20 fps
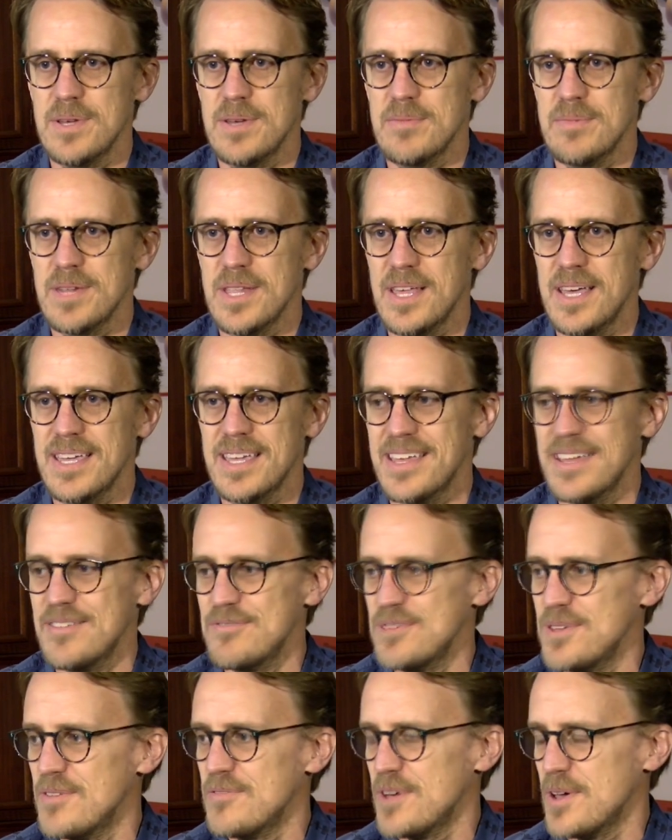I'm going to like it
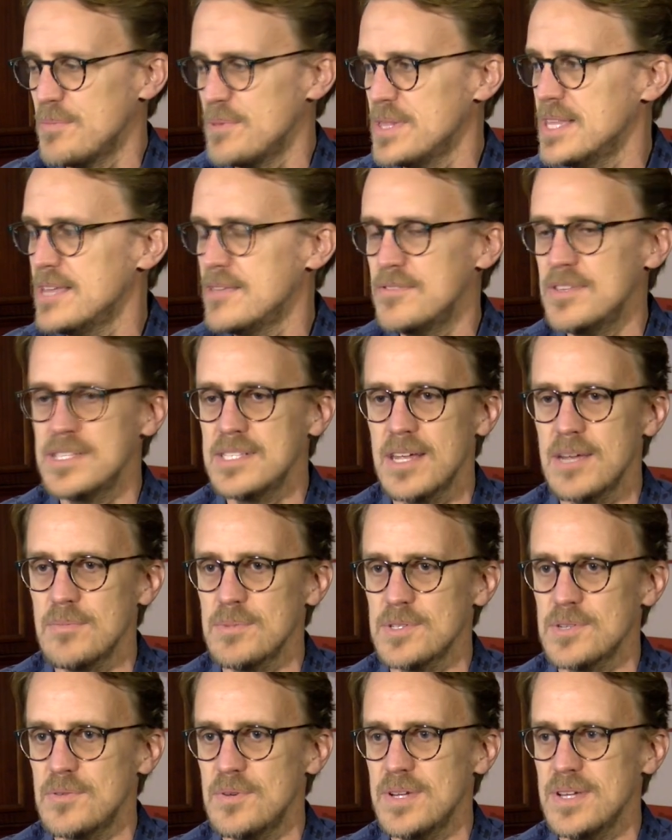if I believe these
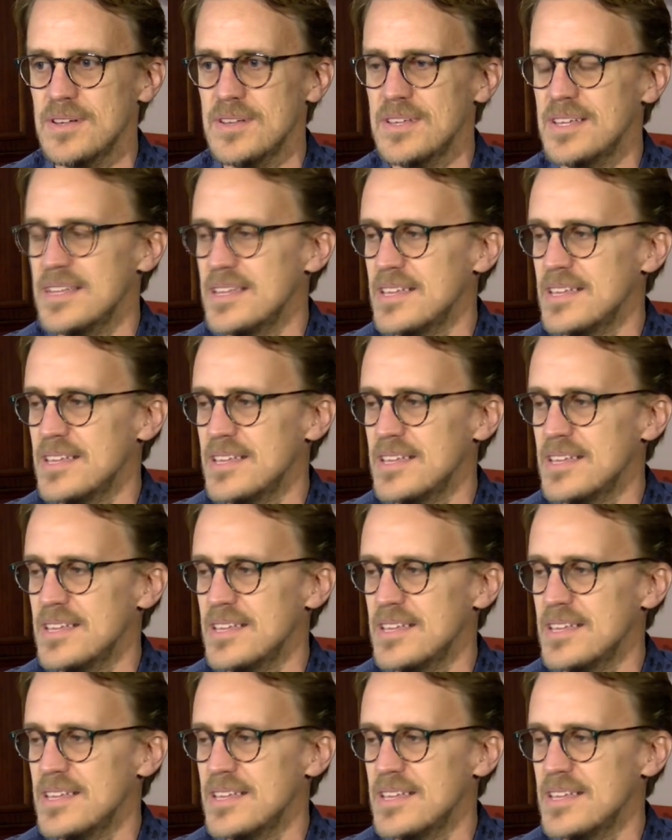animals are real.